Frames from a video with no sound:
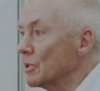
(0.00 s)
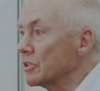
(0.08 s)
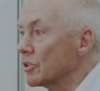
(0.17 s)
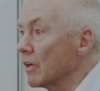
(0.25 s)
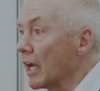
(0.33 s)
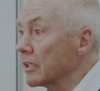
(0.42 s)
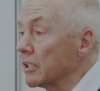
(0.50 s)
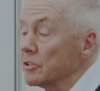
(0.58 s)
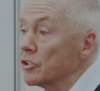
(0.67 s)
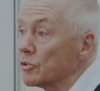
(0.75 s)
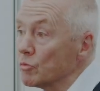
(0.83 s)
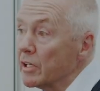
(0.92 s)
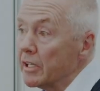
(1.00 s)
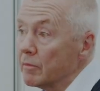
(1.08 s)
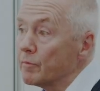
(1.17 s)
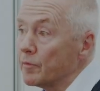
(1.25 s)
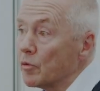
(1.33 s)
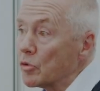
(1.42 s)
interact and just
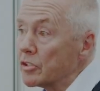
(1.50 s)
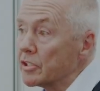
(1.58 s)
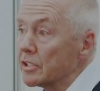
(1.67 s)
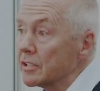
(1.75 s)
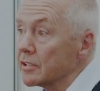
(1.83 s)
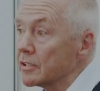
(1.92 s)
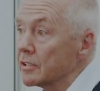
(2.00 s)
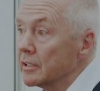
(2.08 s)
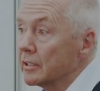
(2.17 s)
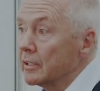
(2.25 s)
reinforces